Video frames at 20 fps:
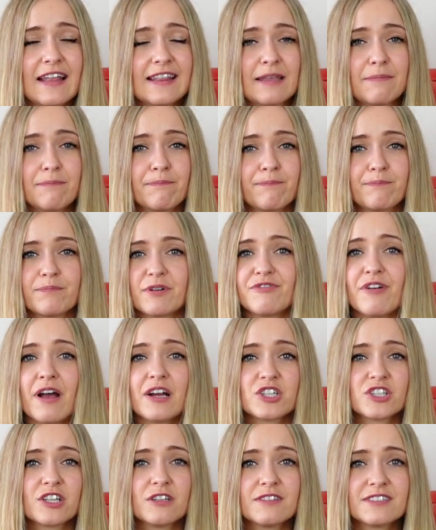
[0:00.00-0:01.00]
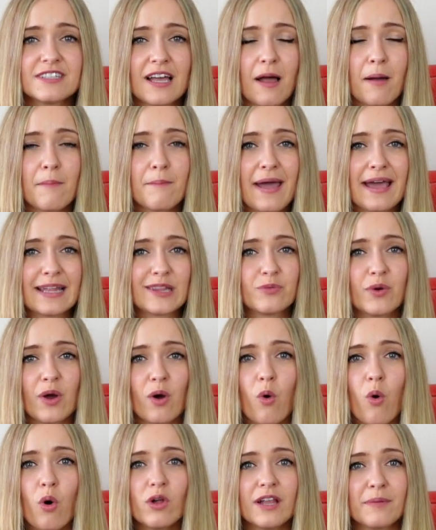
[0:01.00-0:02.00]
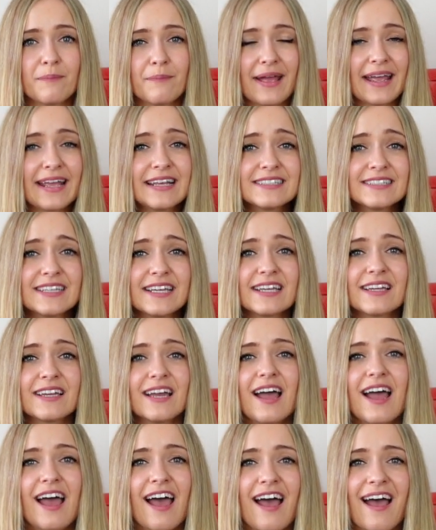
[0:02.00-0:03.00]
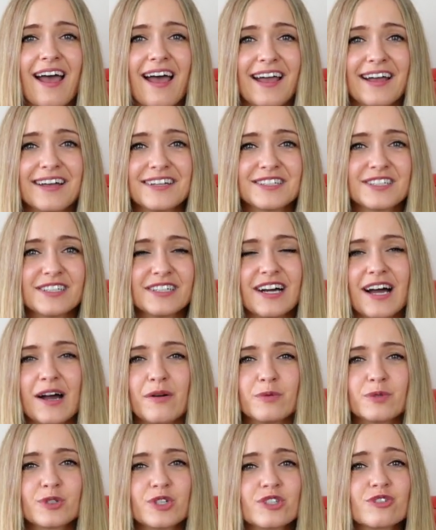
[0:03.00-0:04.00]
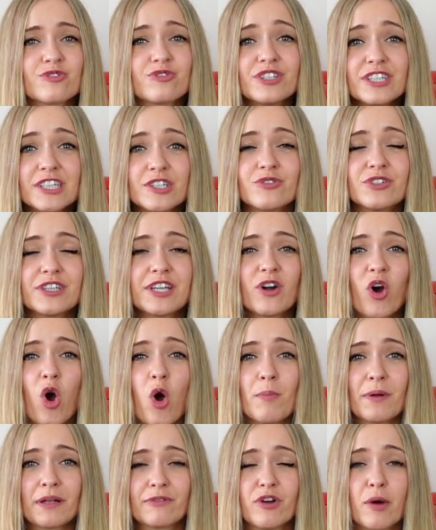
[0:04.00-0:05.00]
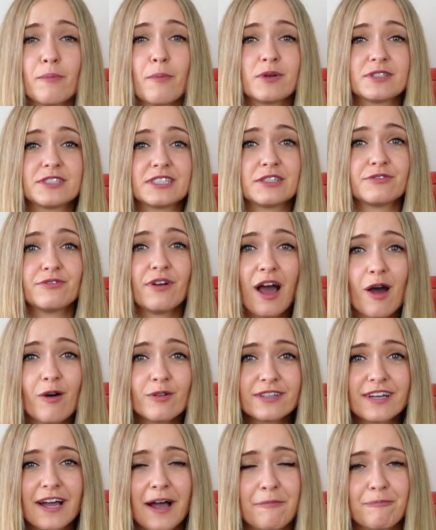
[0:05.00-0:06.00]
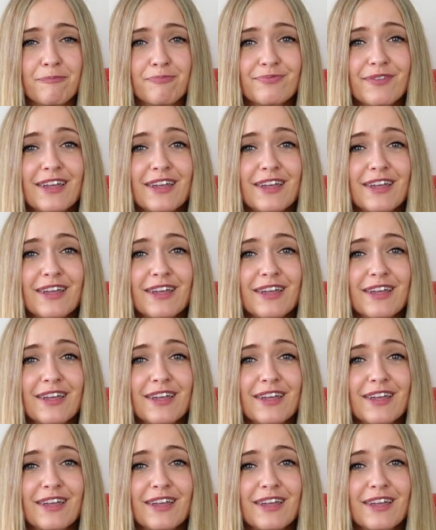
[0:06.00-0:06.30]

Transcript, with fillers: The professionals I met were all amazing. And I was just really, really hoping for a positive outcome.